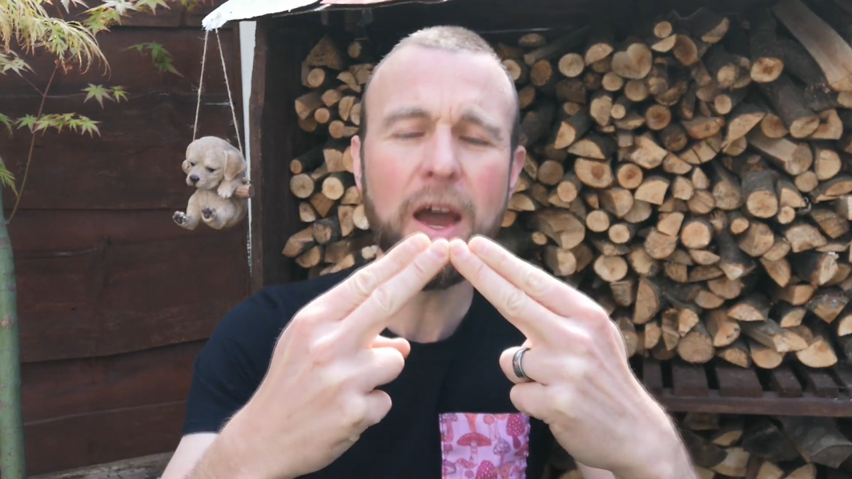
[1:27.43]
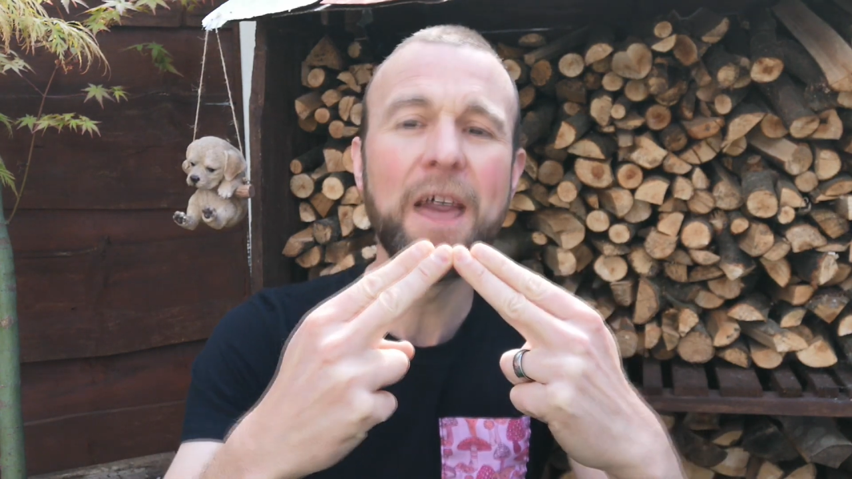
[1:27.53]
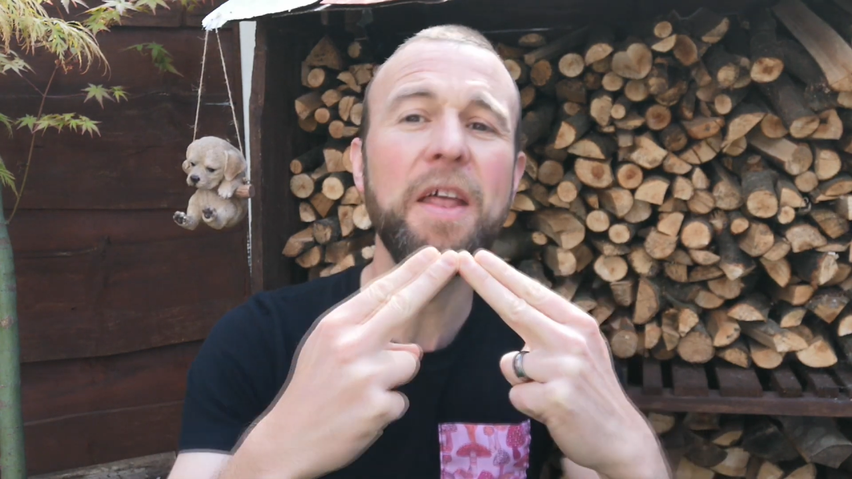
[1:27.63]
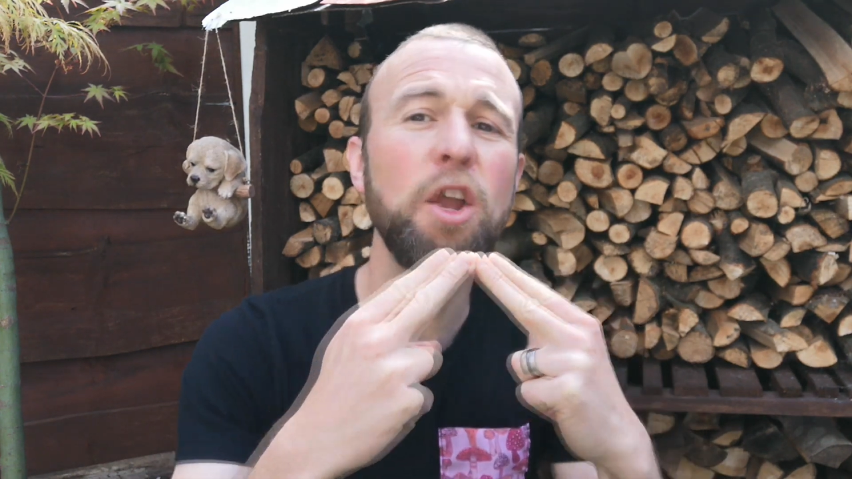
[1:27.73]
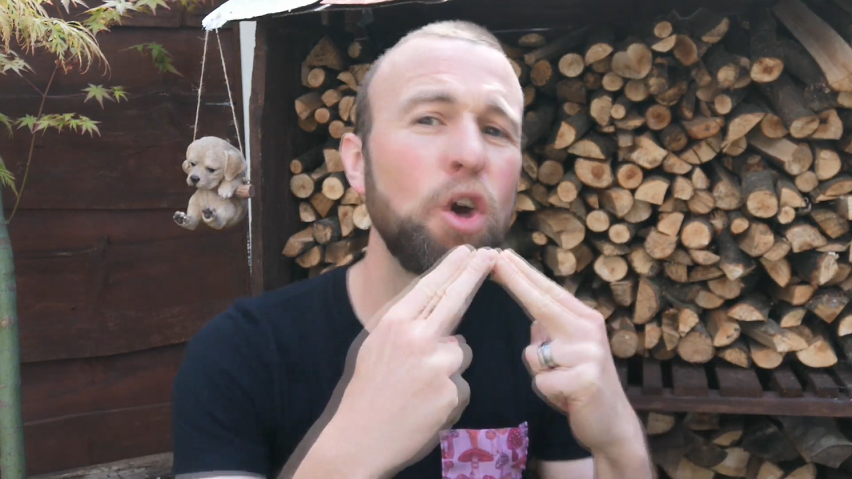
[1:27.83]

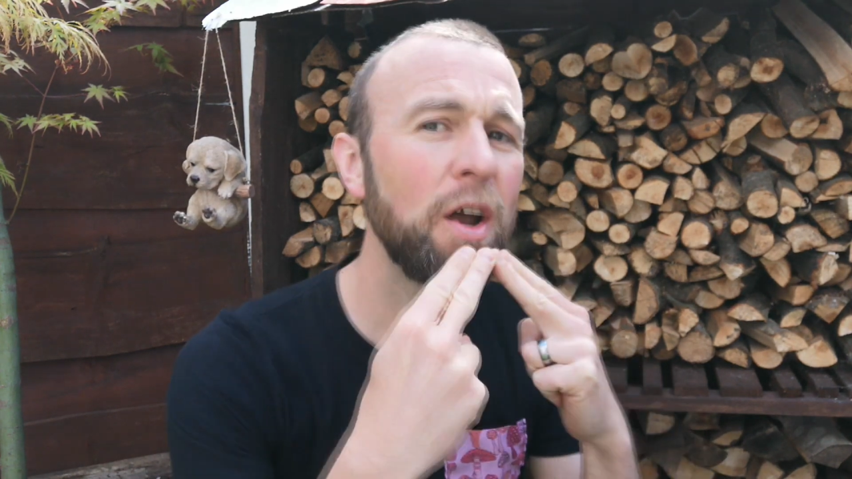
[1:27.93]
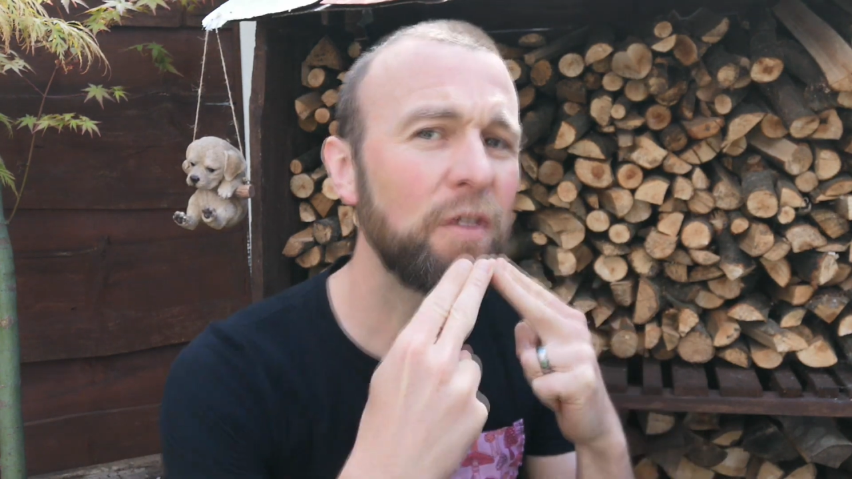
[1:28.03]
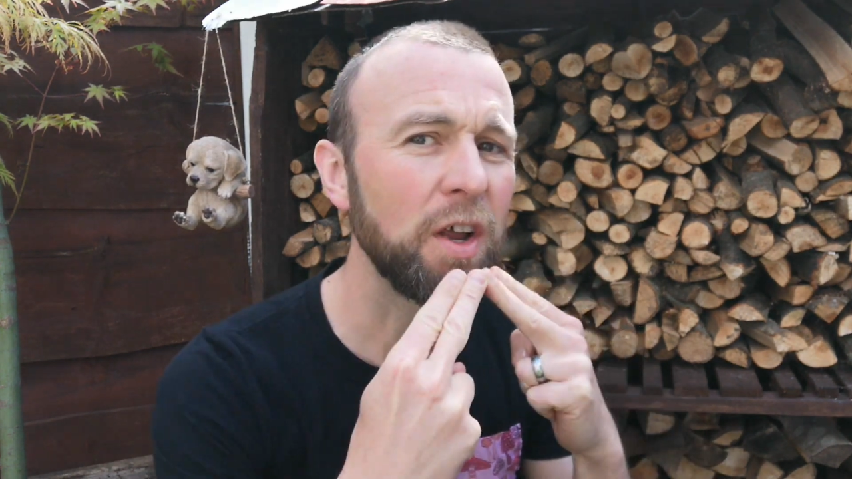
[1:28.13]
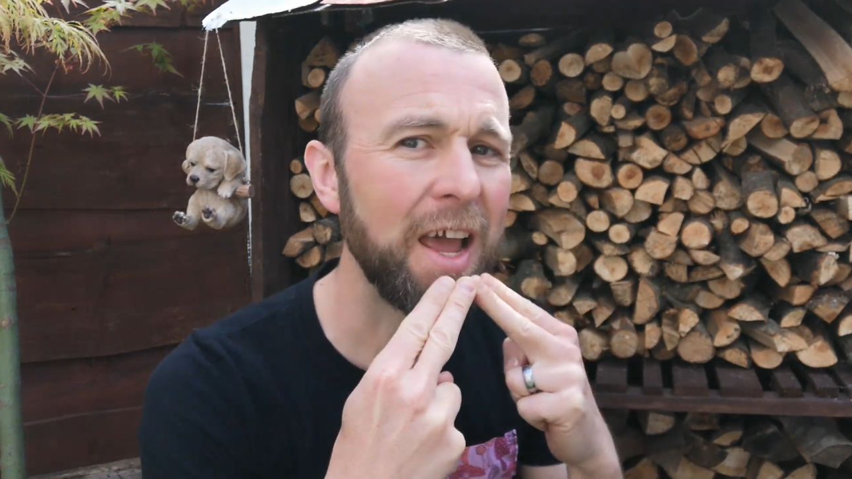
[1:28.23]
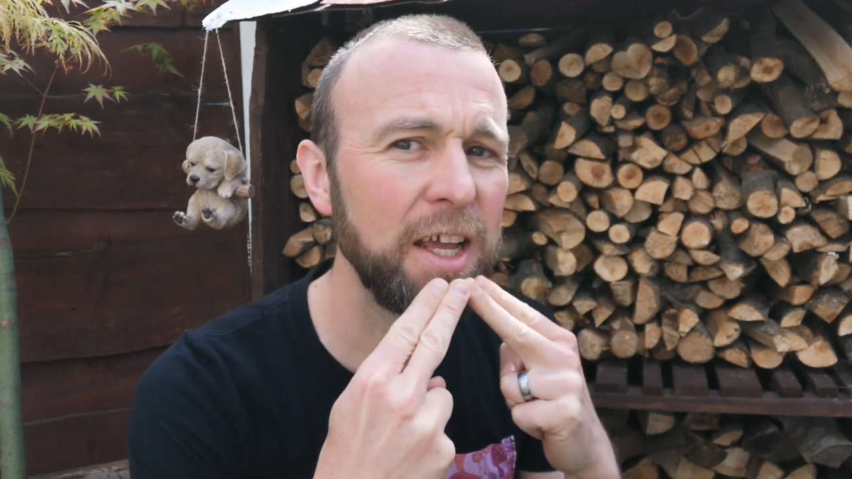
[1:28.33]
And then you're going to have
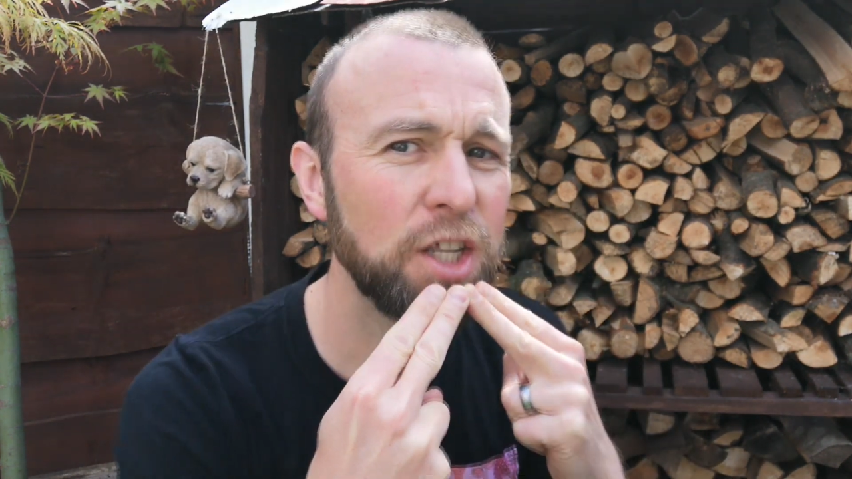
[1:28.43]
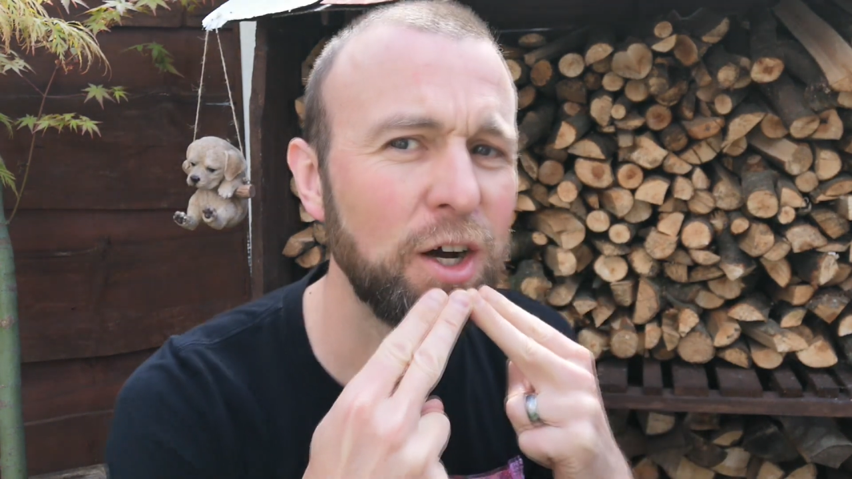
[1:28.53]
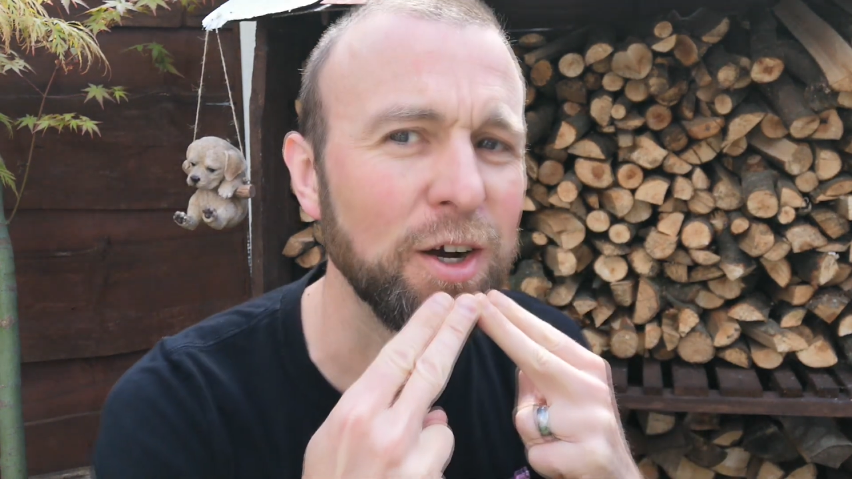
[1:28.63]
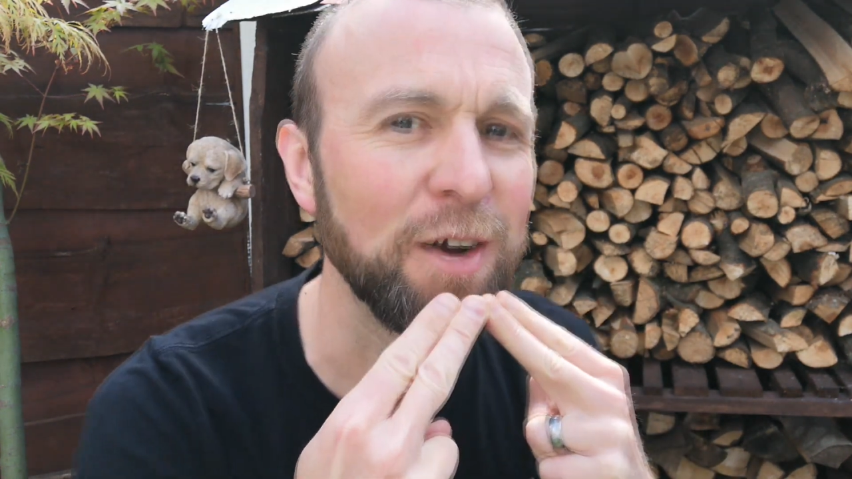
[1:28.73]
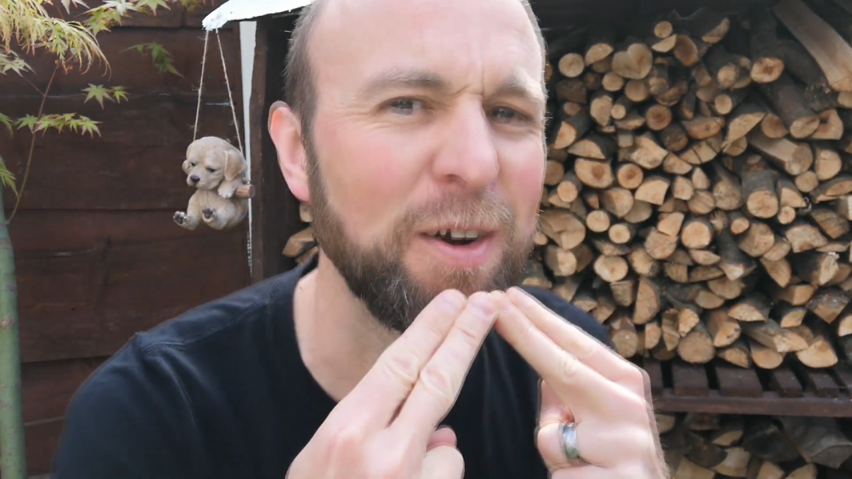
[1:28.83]
to get your tongue.